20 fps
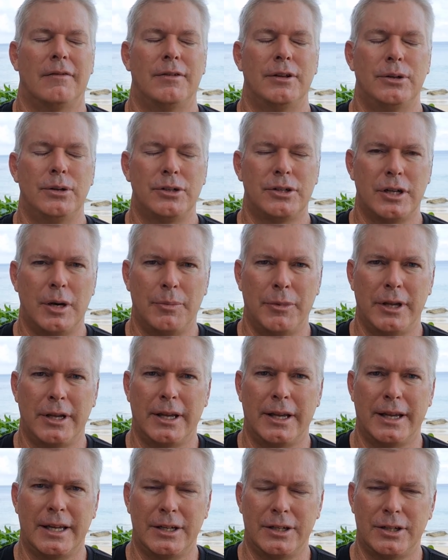if you do
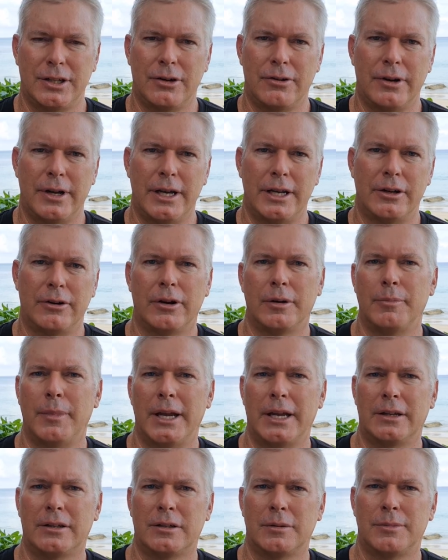something against the grain or
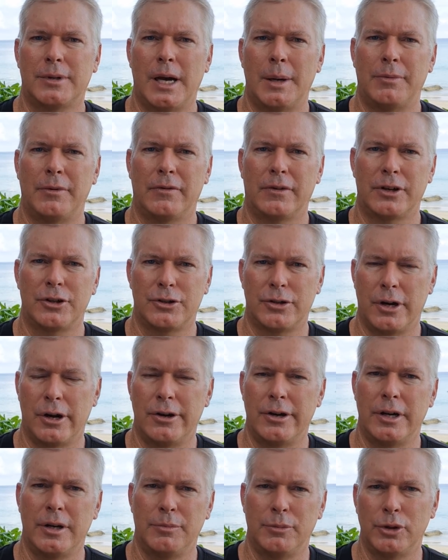make some type of
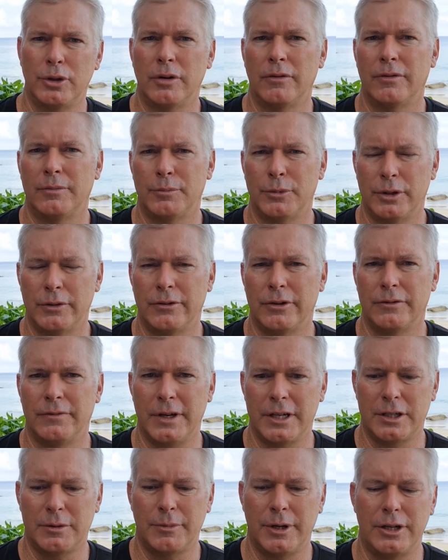contrarian move or
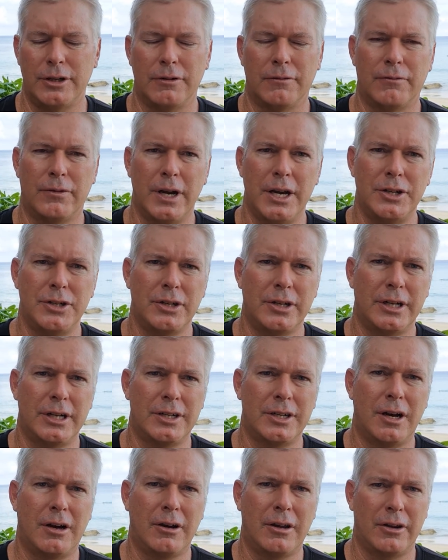investment, your friends are going
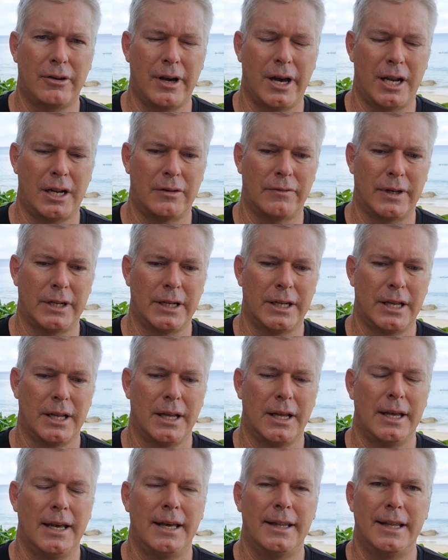to talk you out of it.
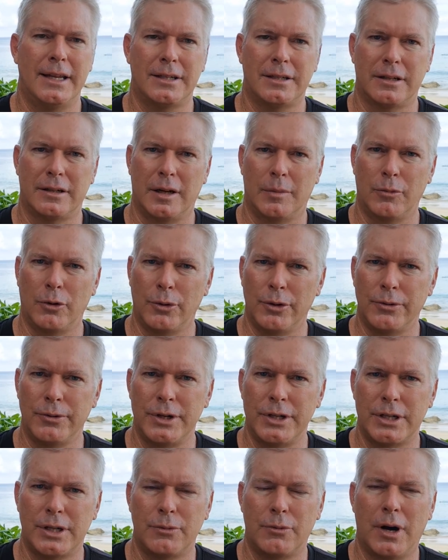And that's the #1
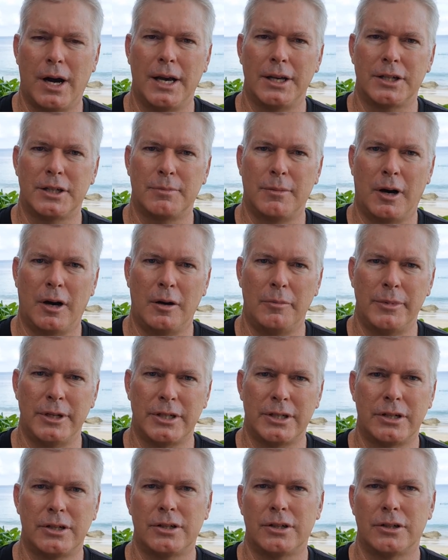reason why small
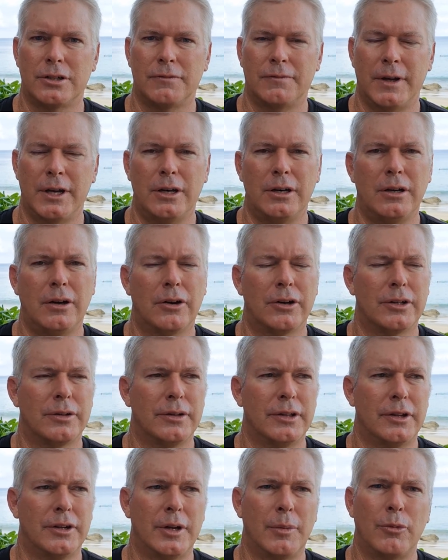businesses fail, or
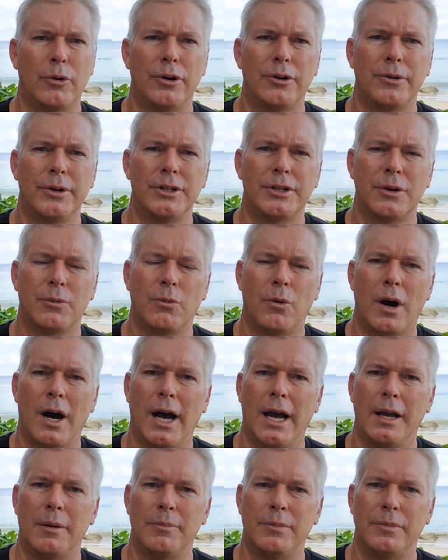the #1 reason
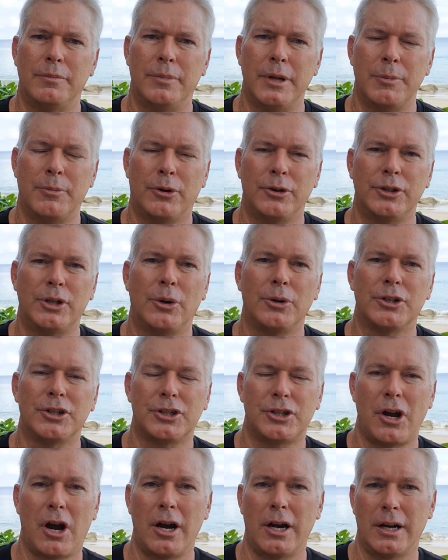why people don't
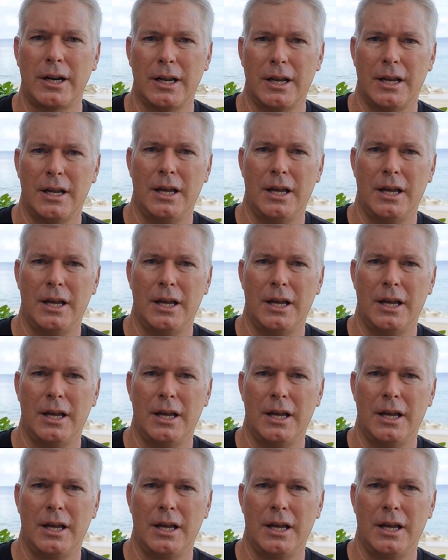start